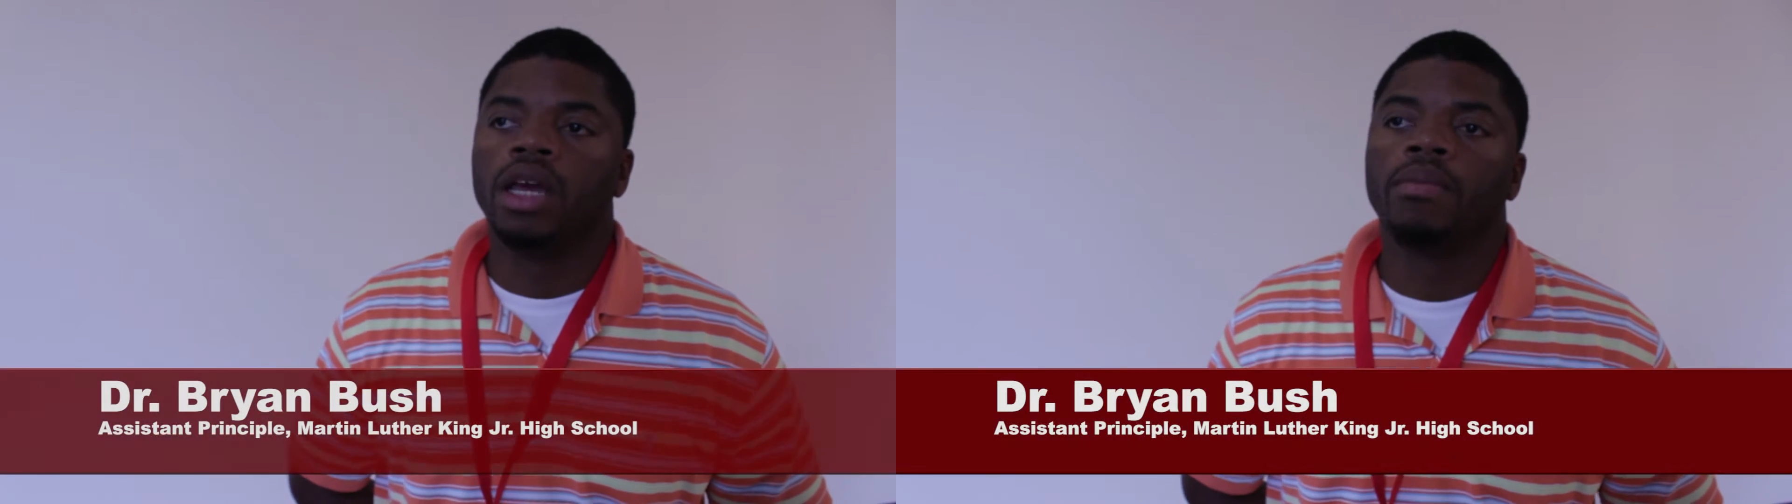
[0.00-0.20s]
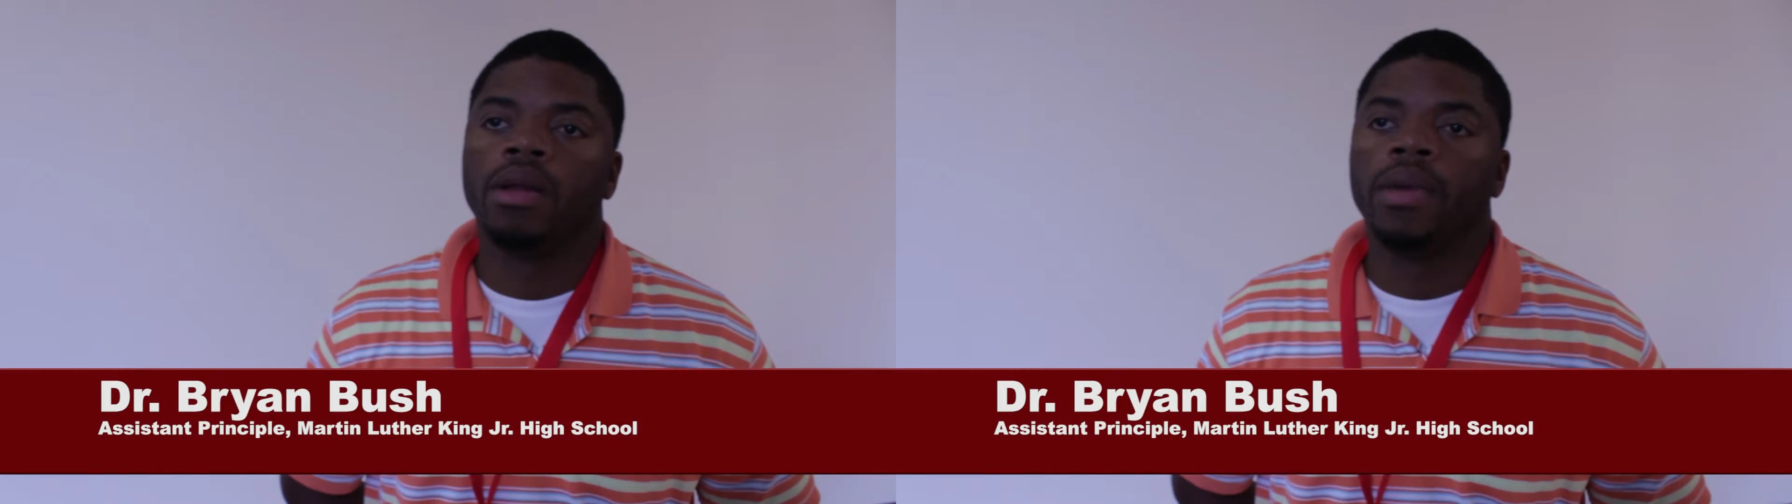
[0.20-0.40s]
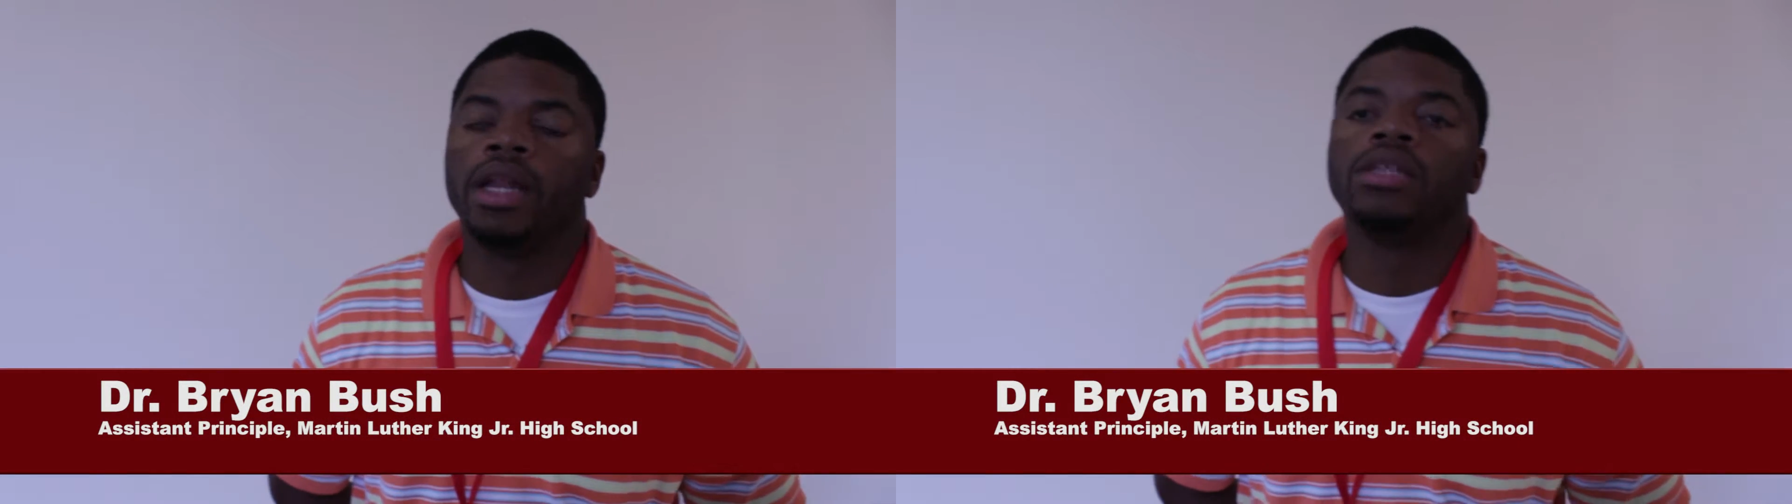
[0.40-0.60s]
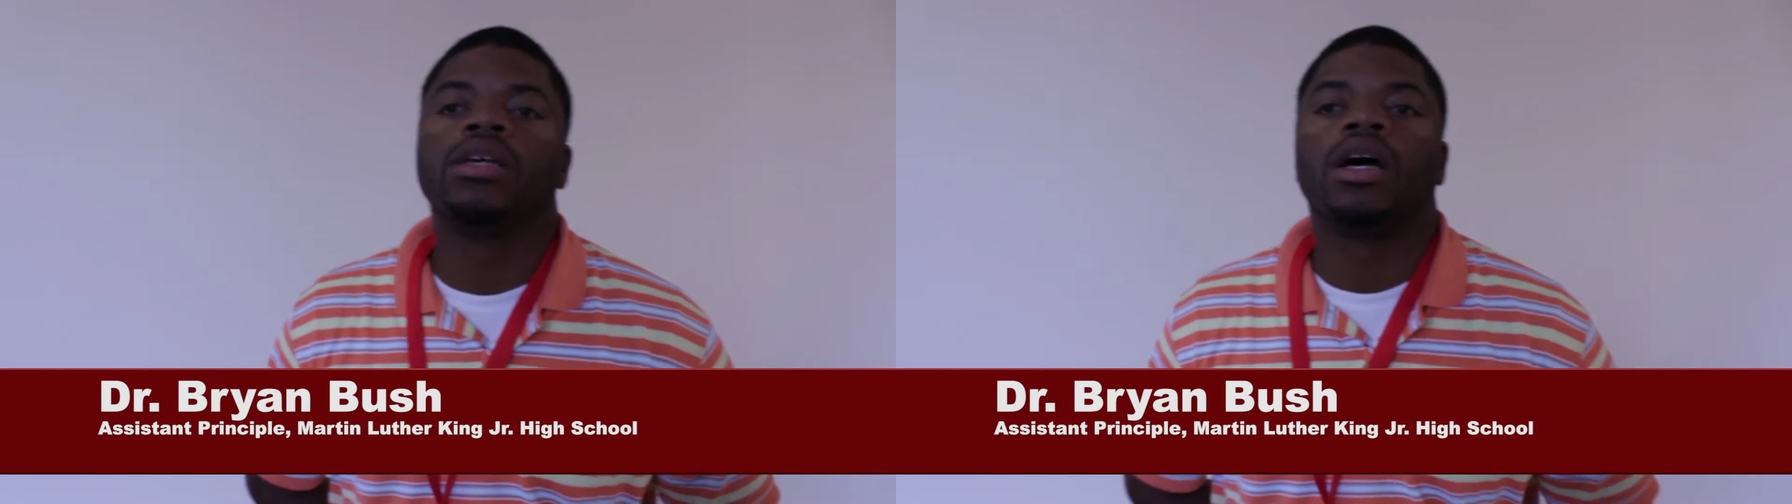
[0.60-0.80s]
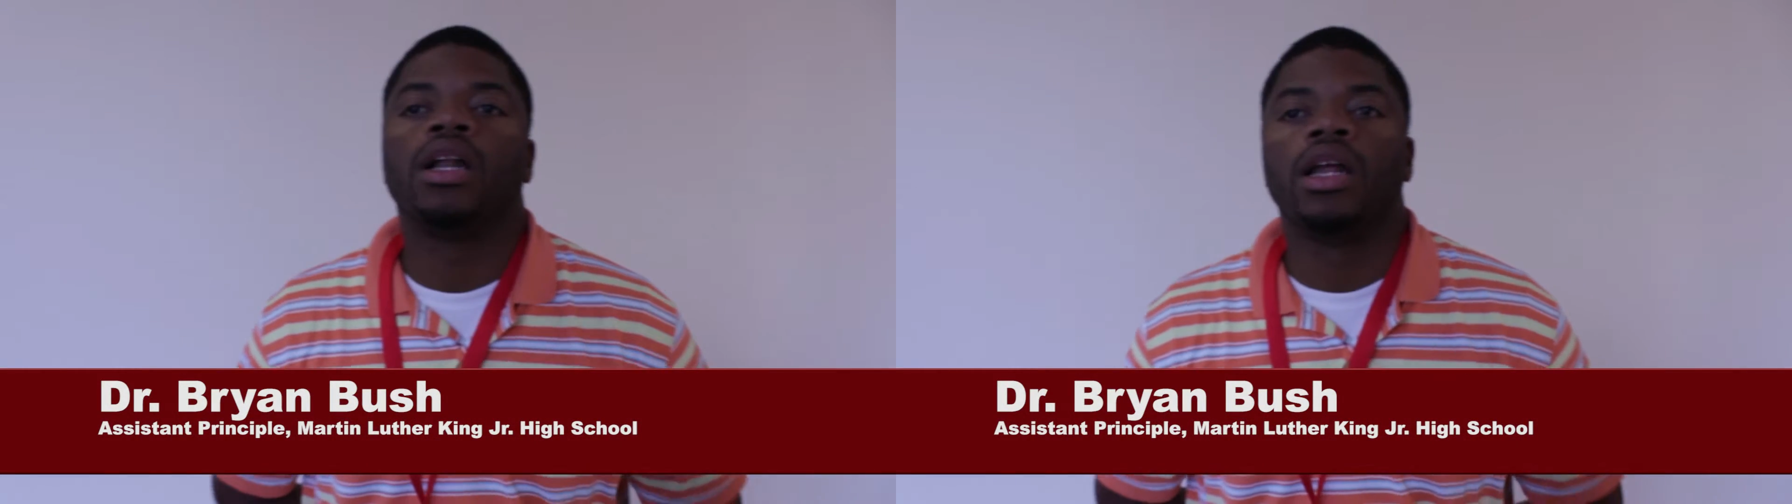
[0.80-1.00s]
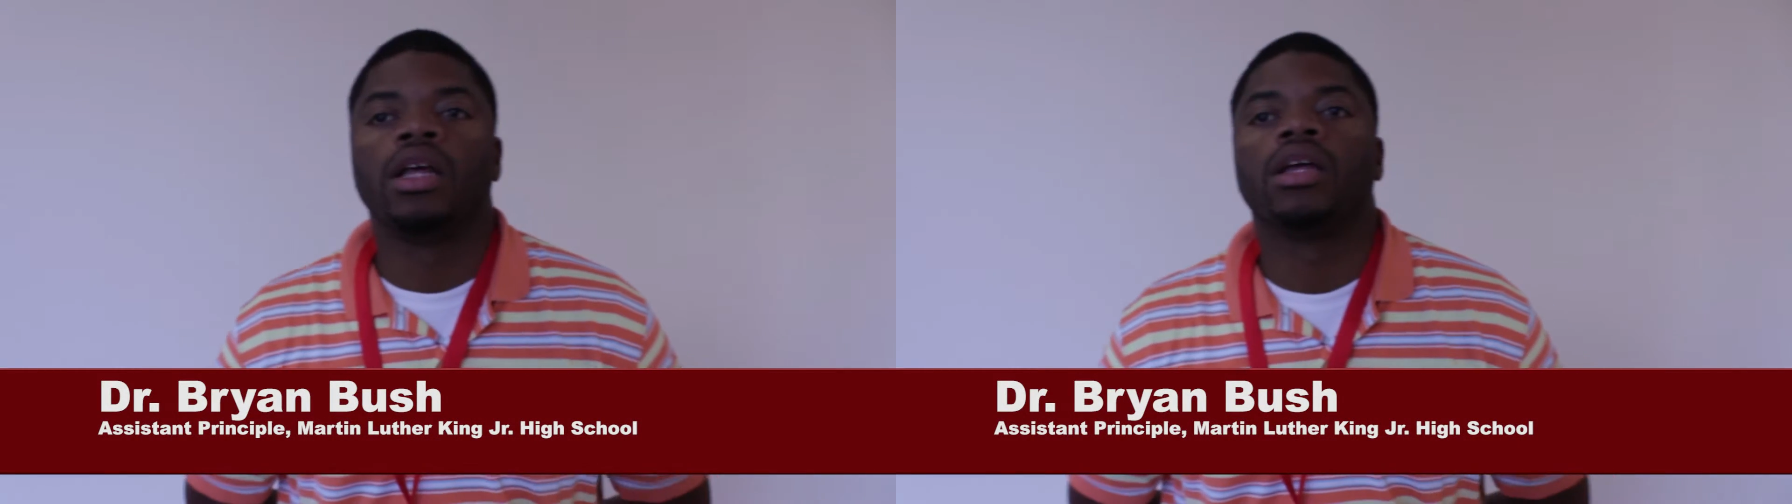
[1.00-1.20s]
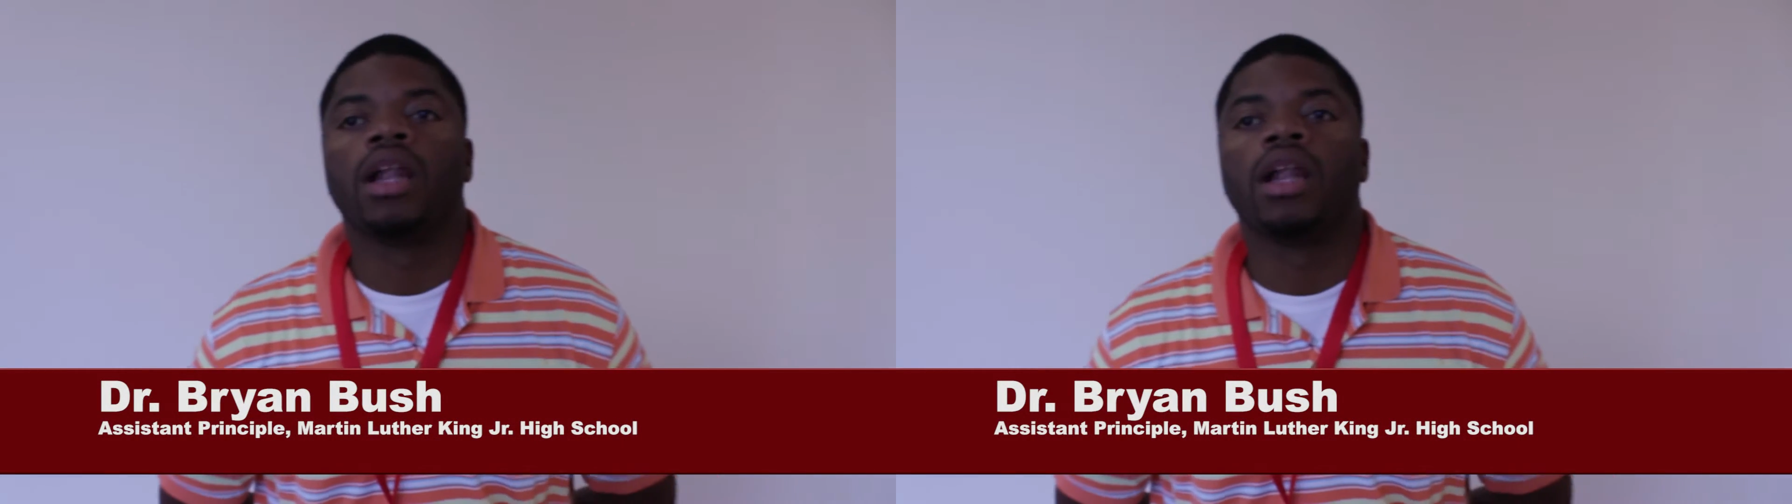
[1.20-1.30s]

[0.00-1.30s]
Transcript: implement is uh, letting,